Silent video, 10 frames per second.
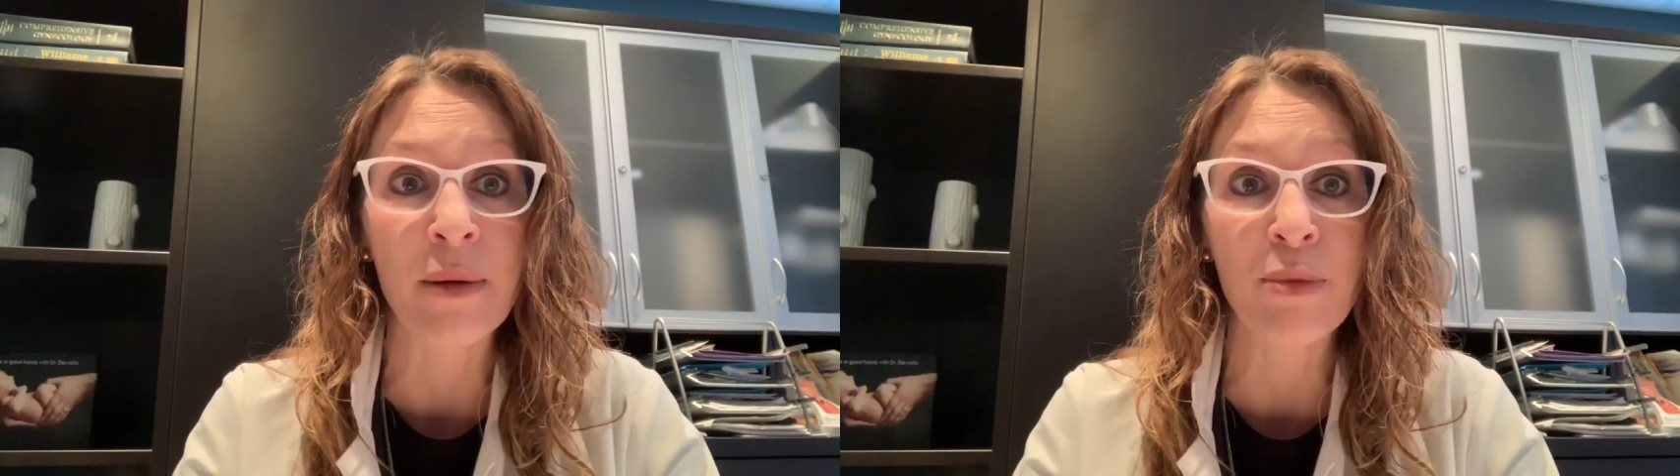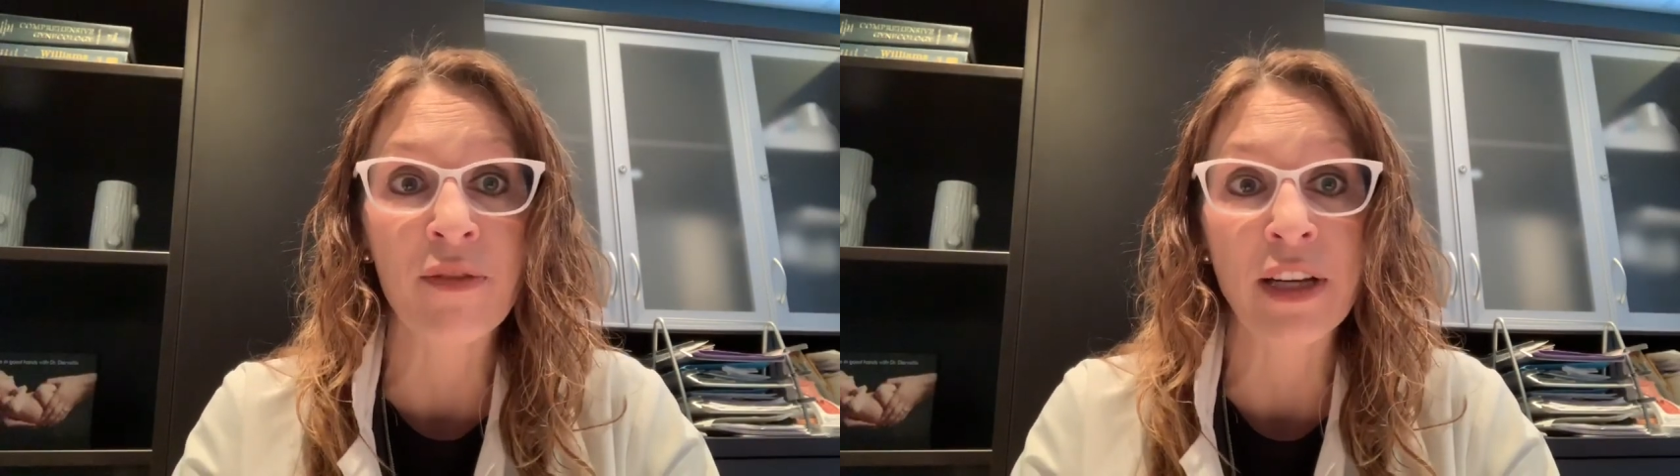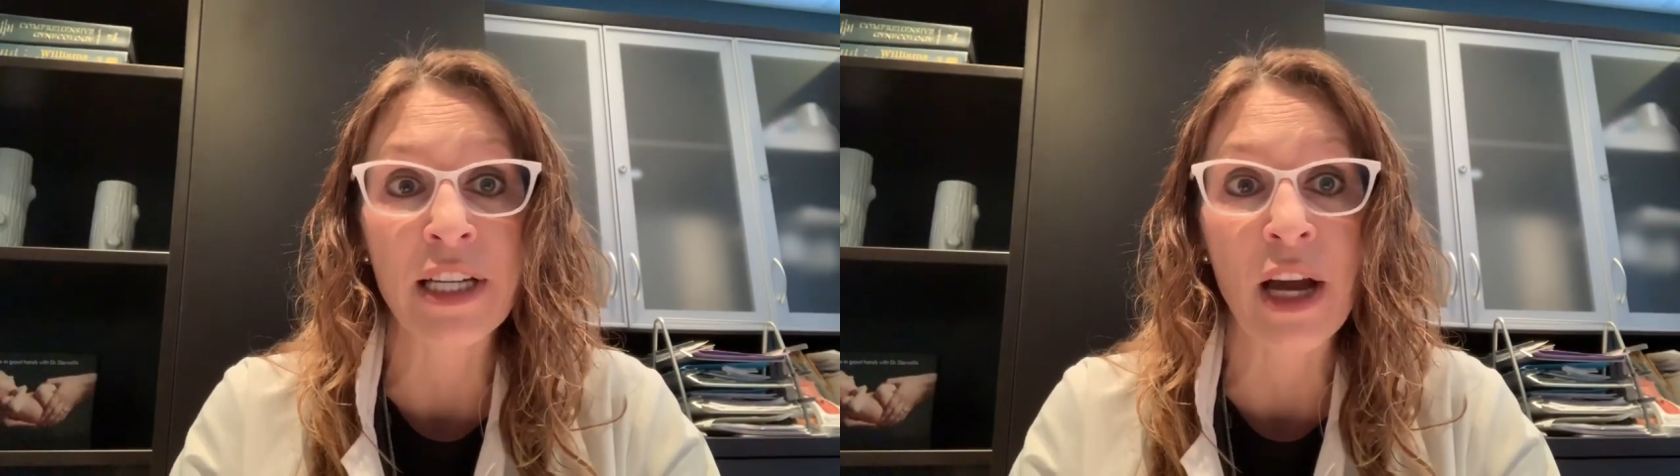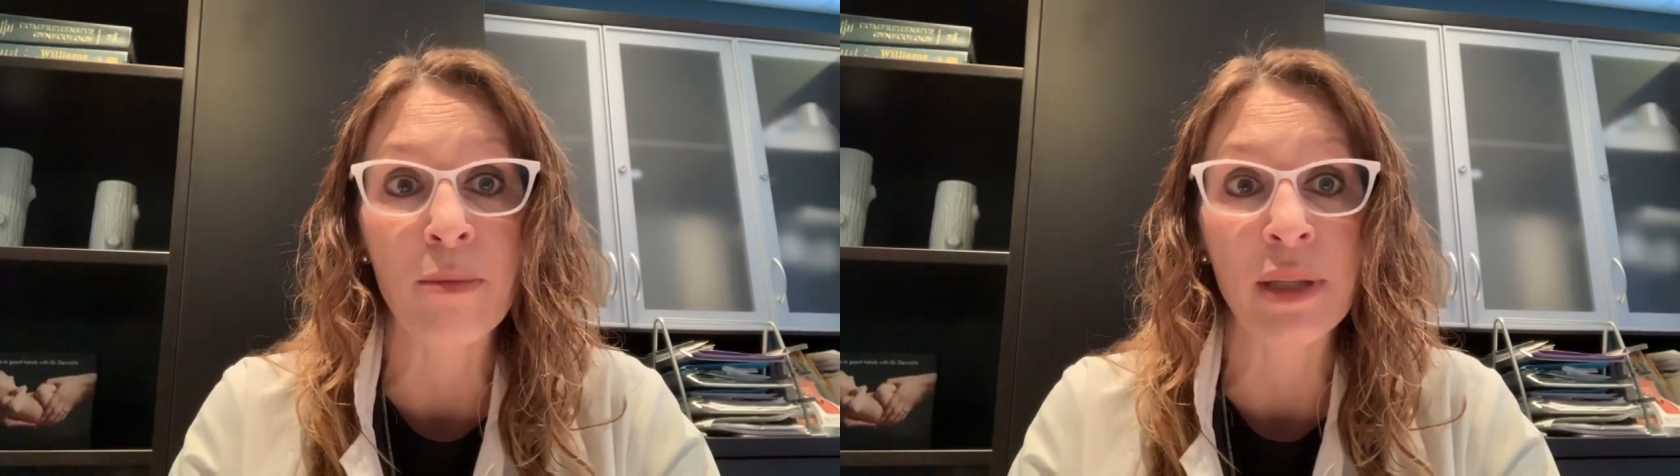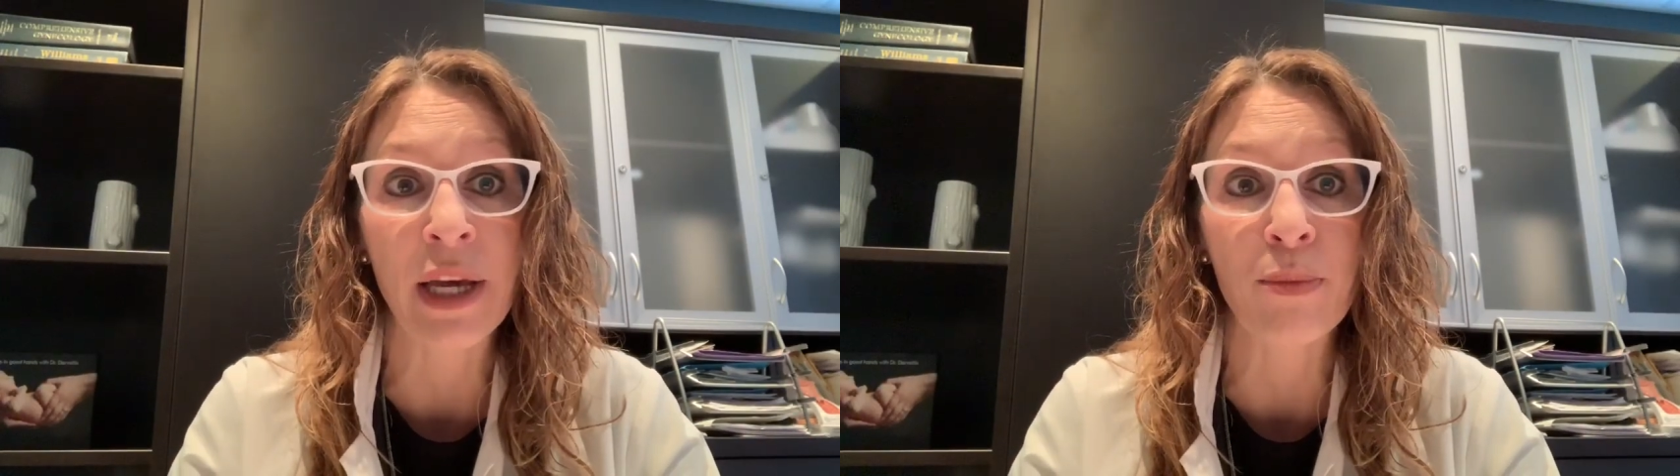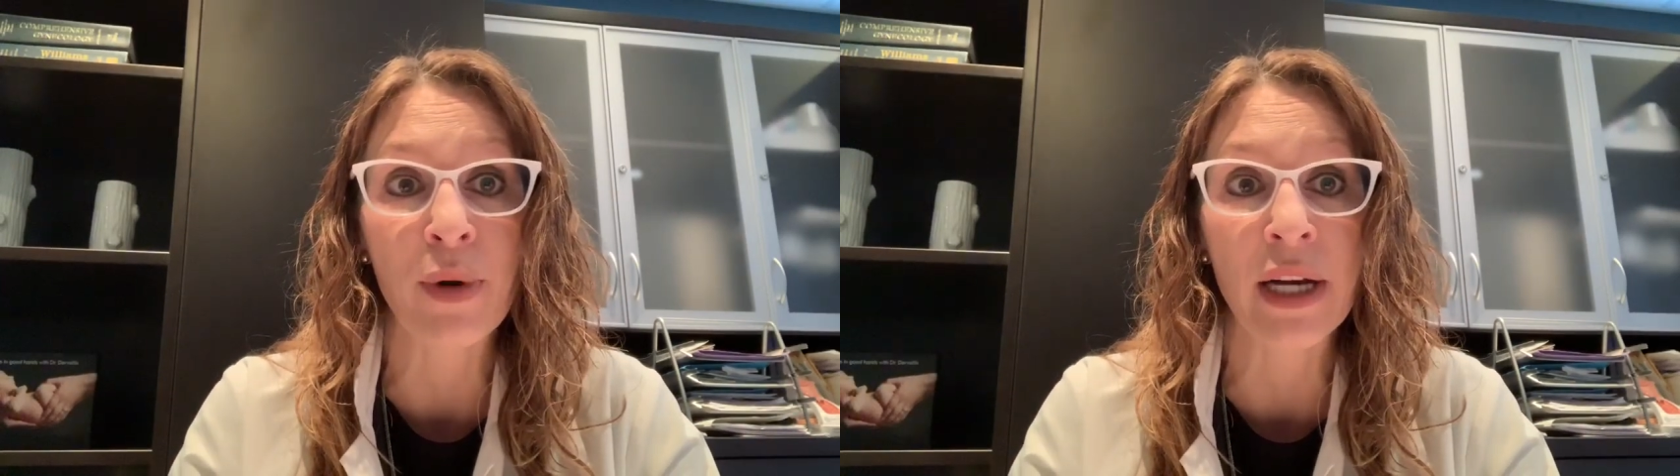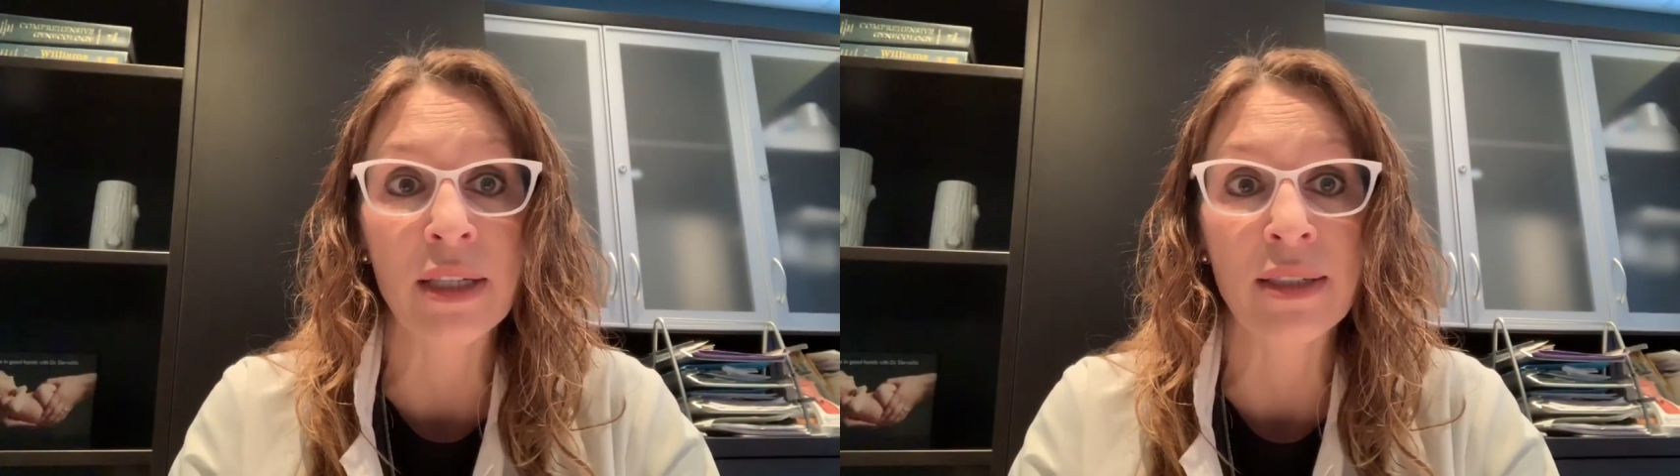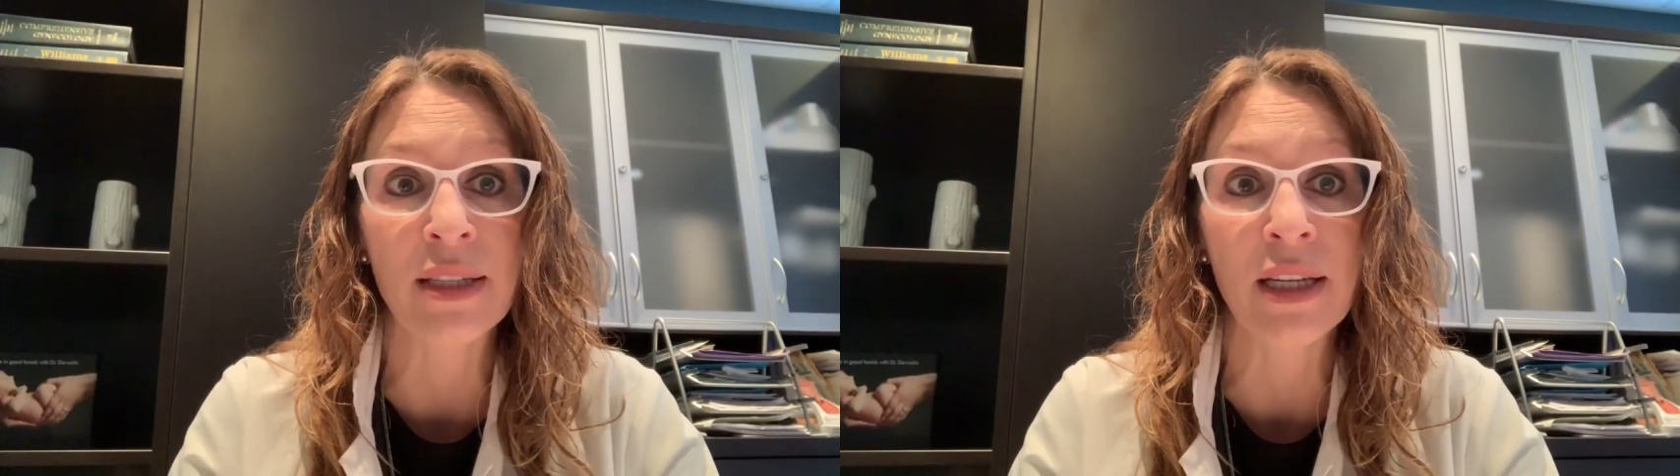preventing unplanned
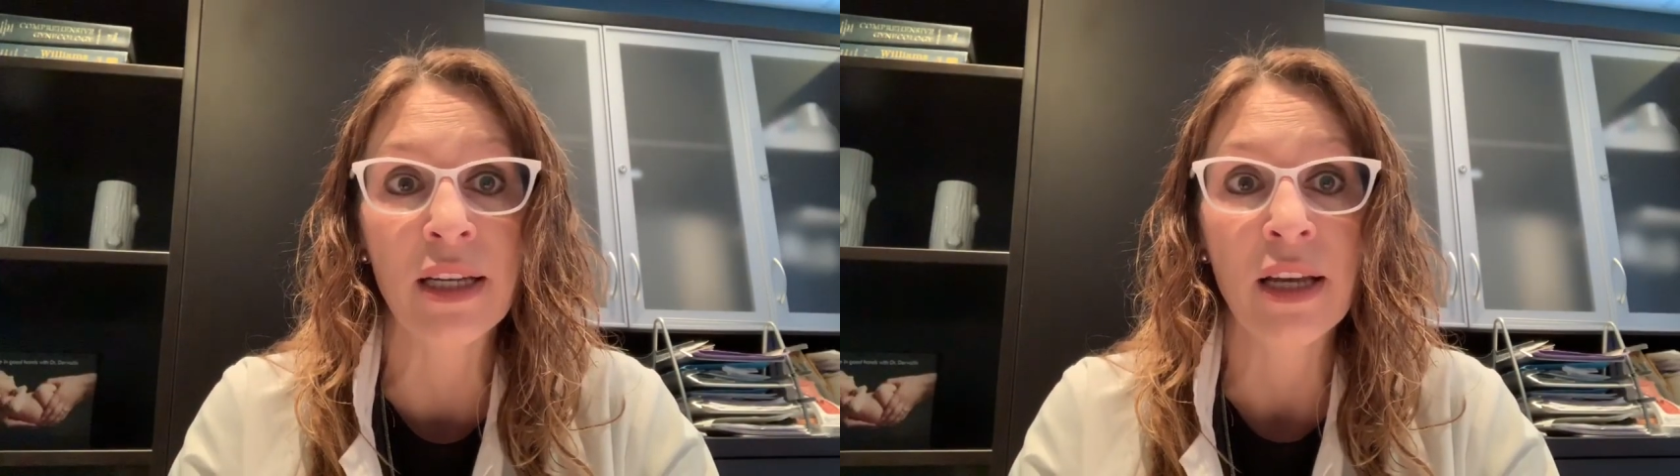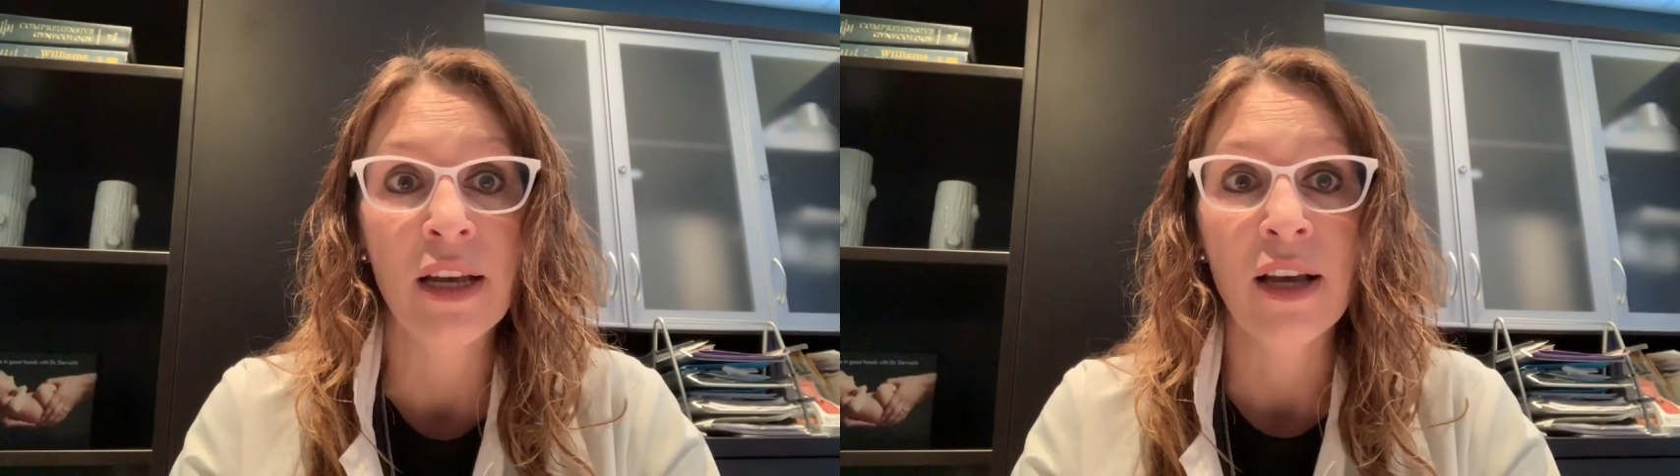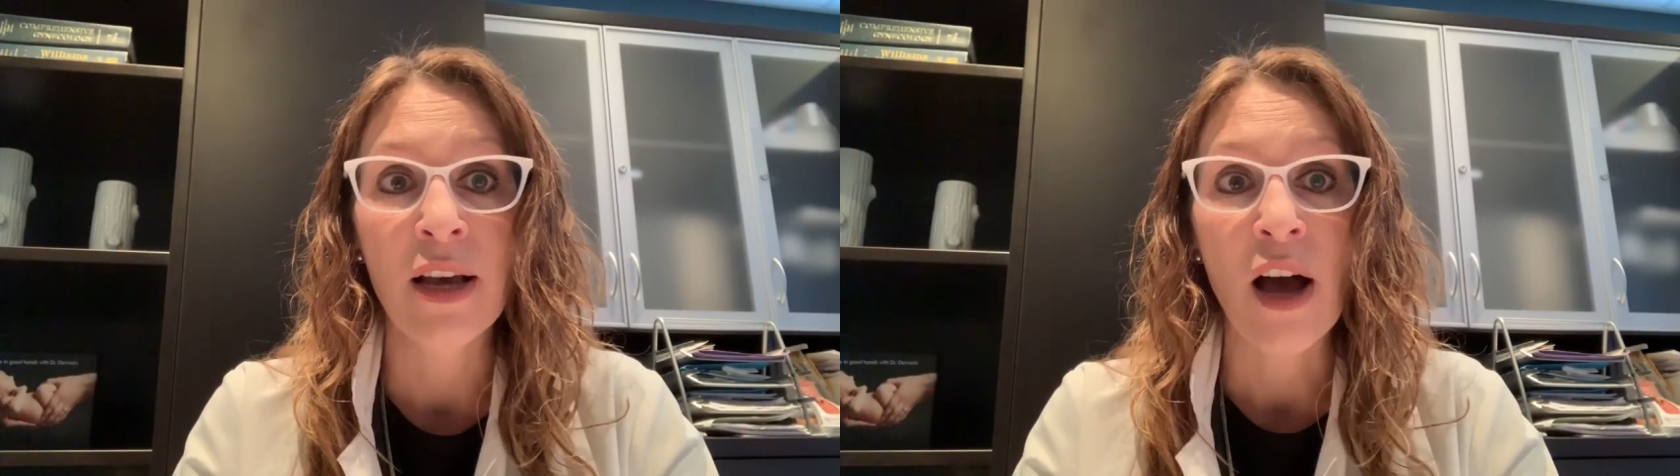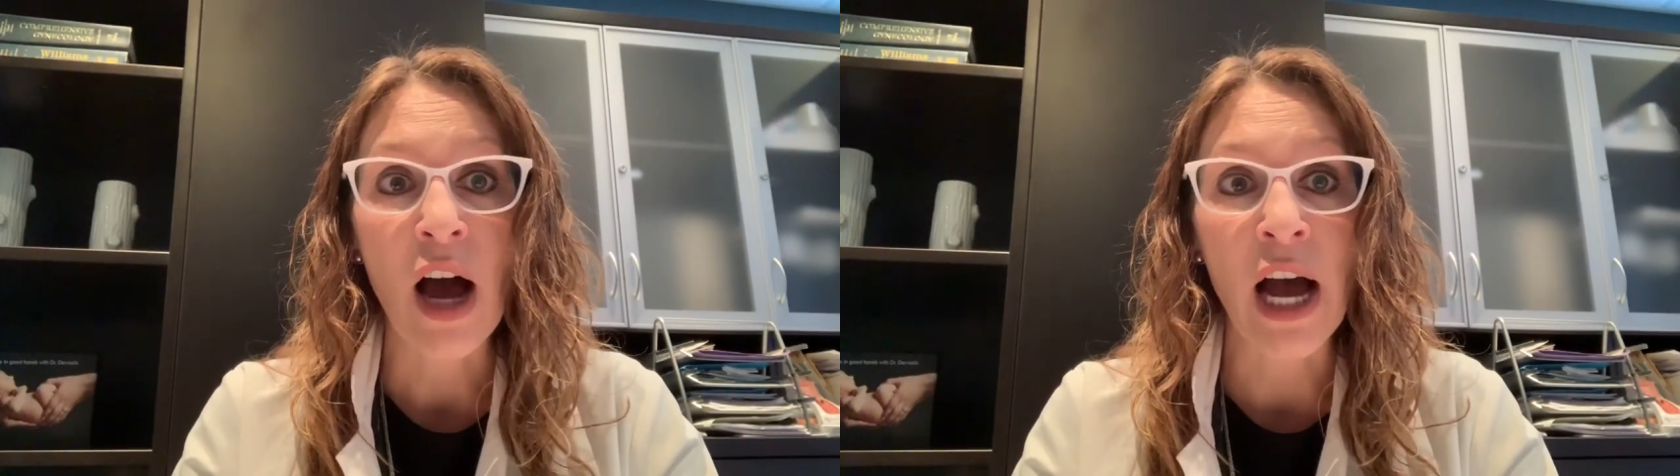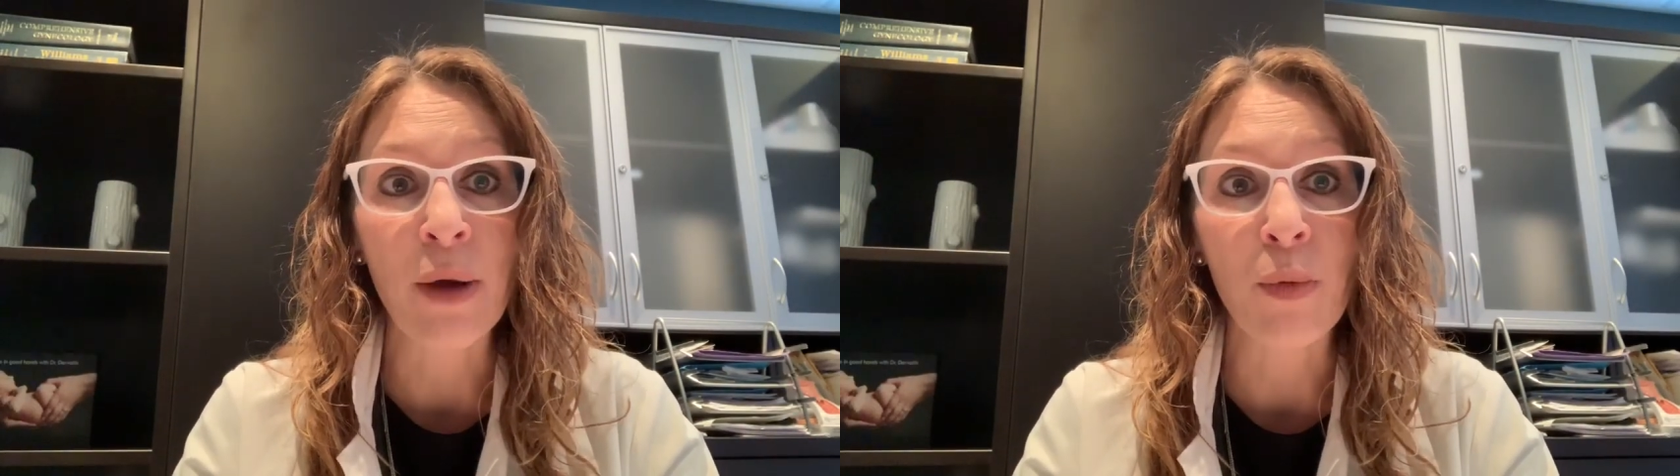pregnancy. I